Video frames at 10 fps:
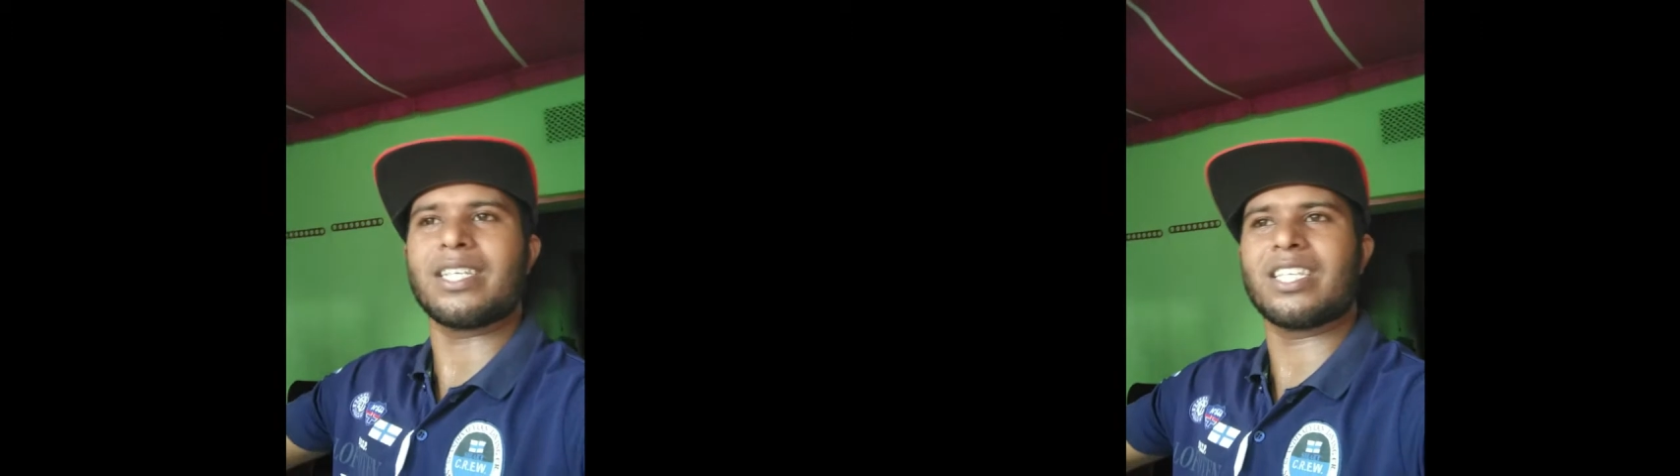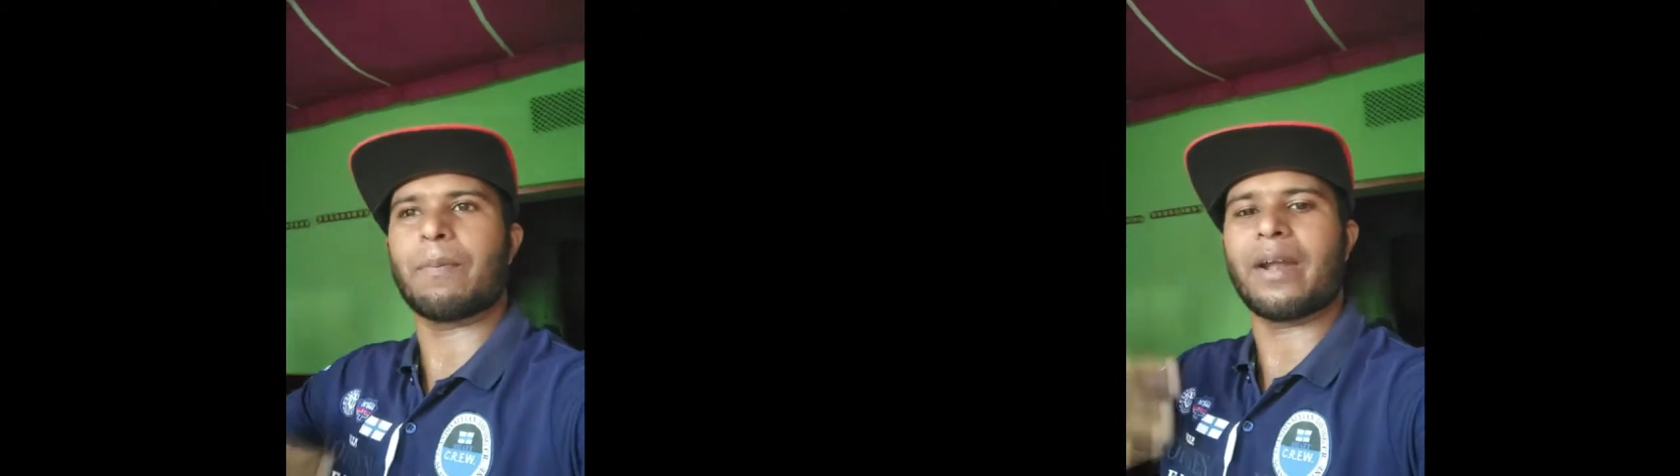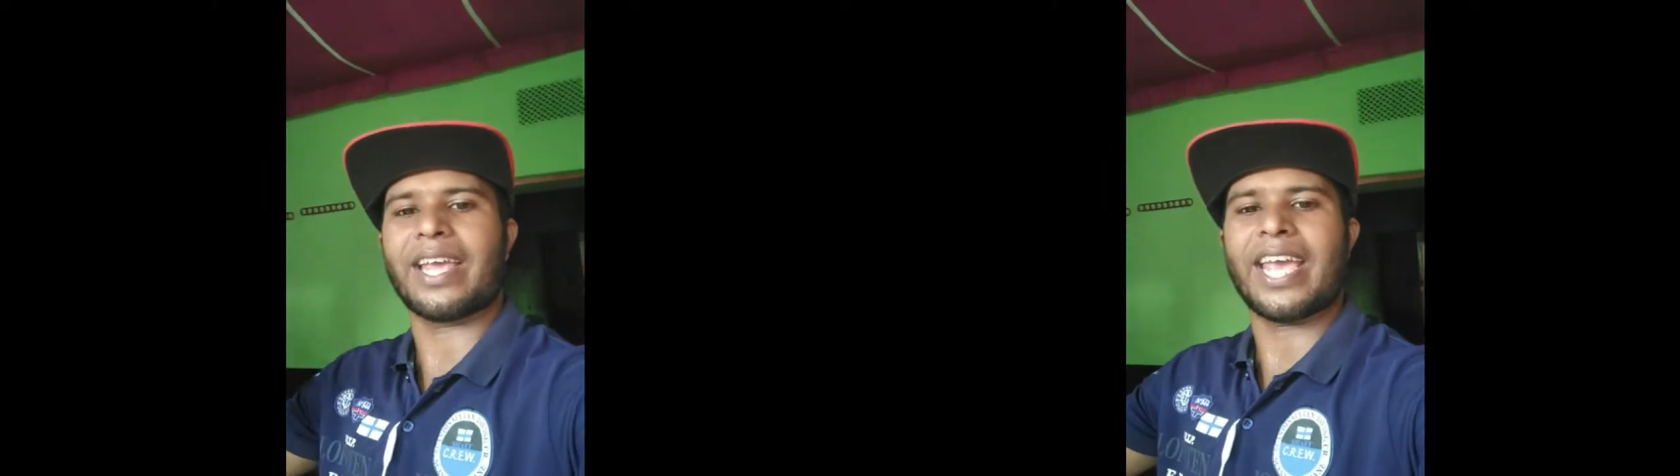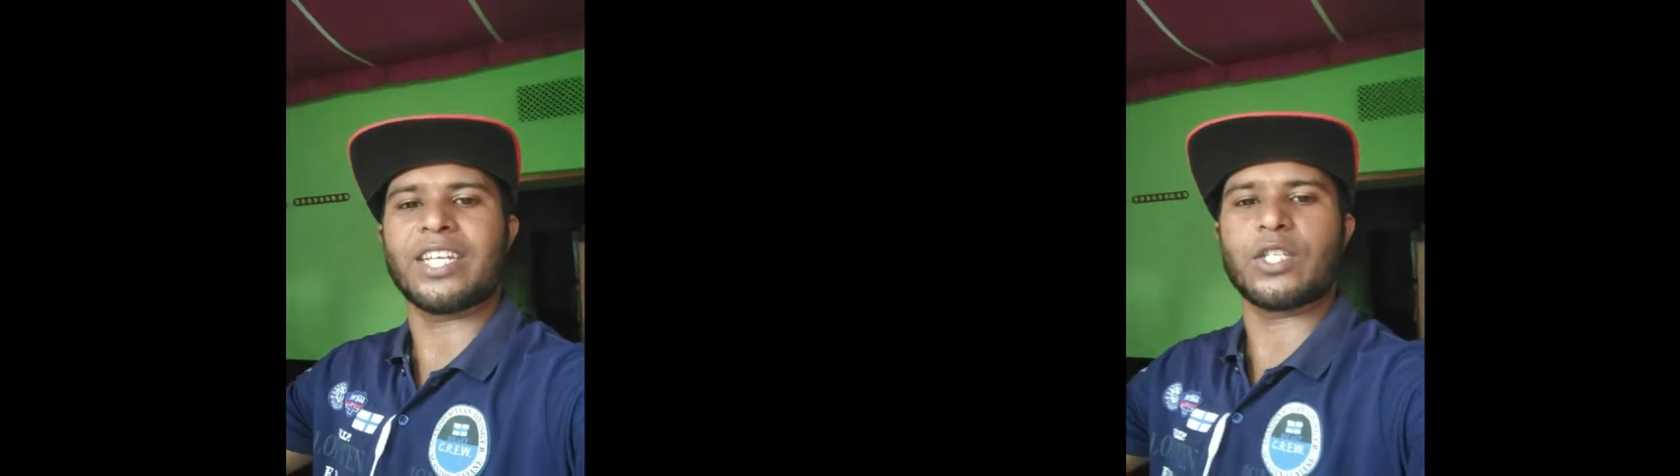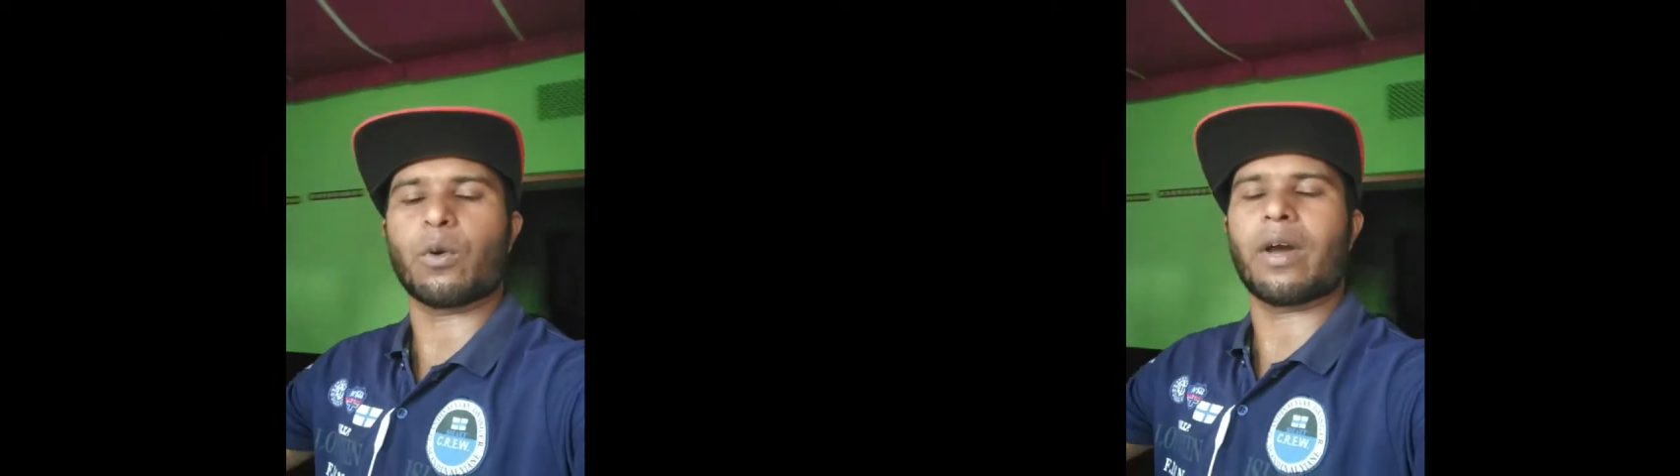myself and I
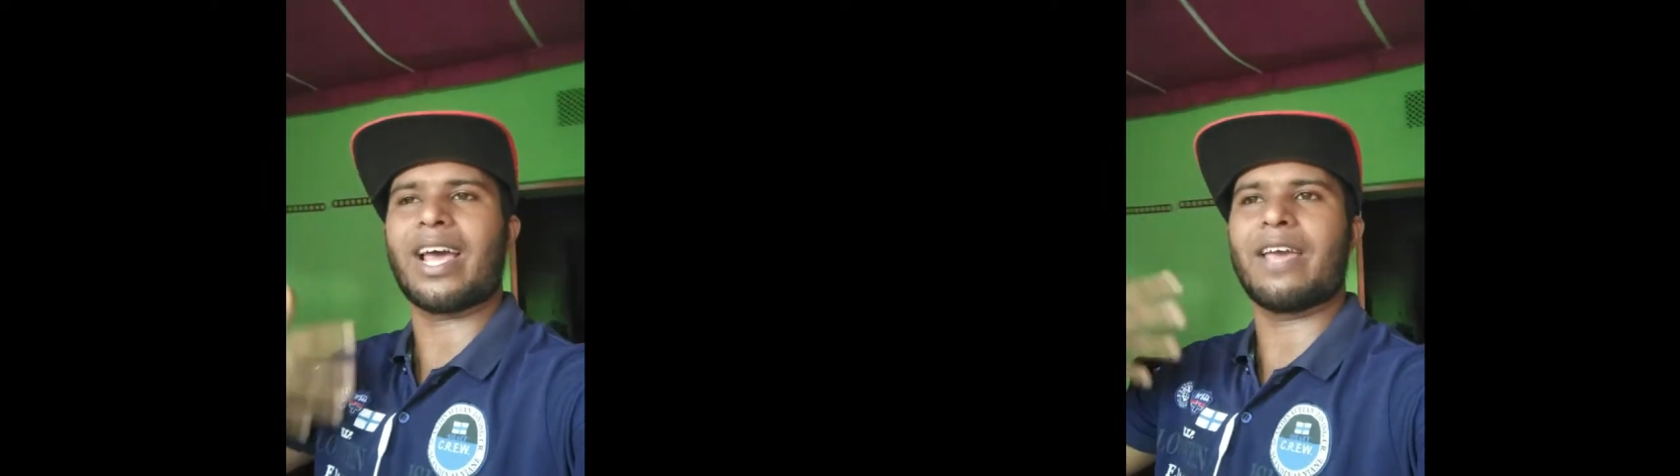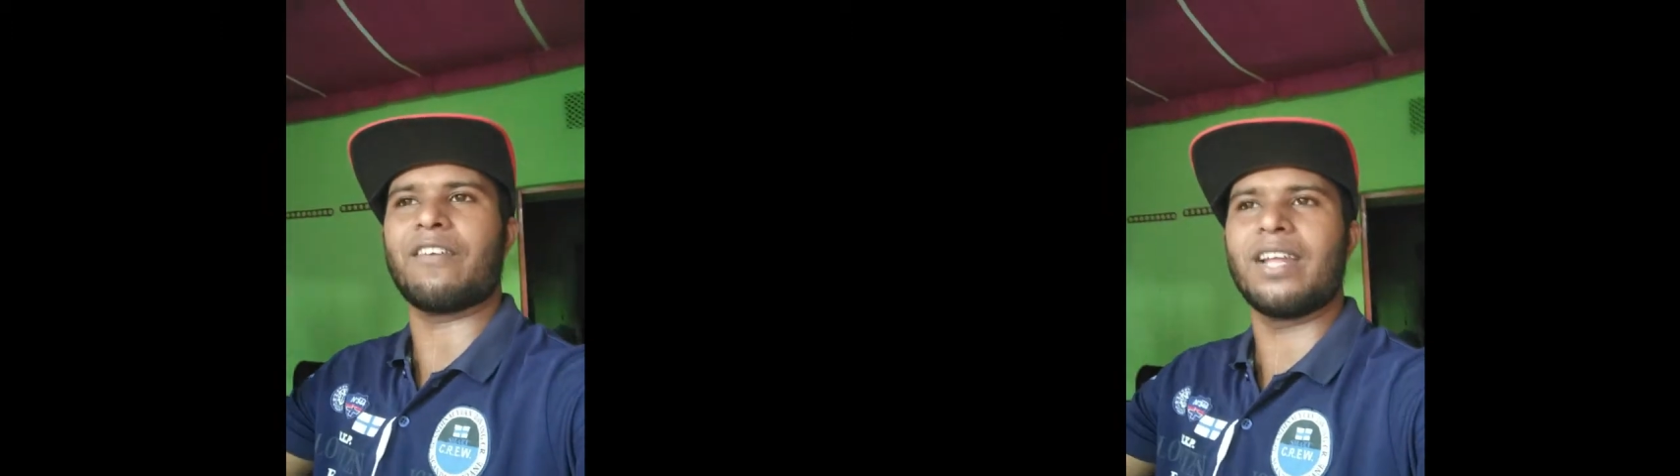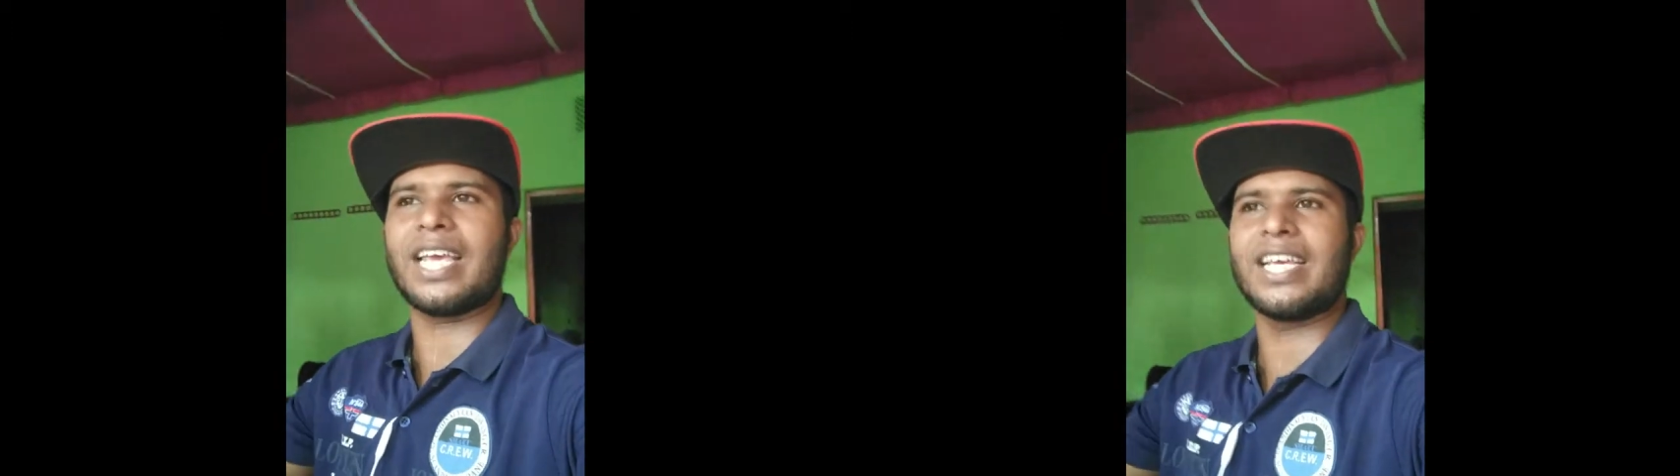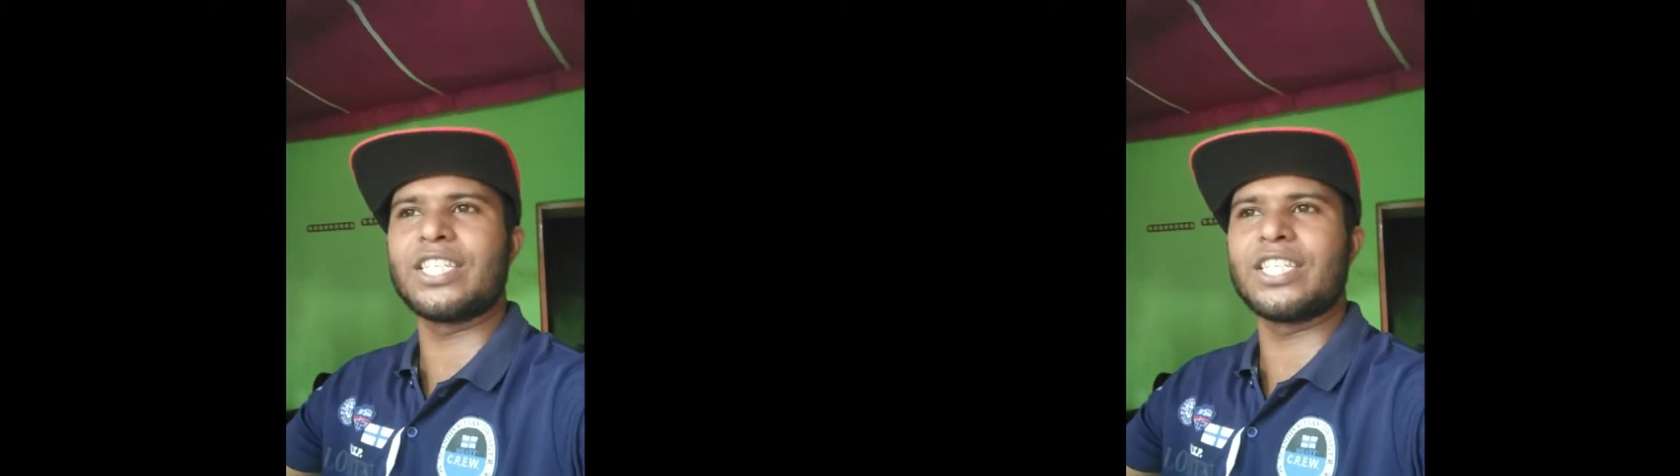can talk and I feel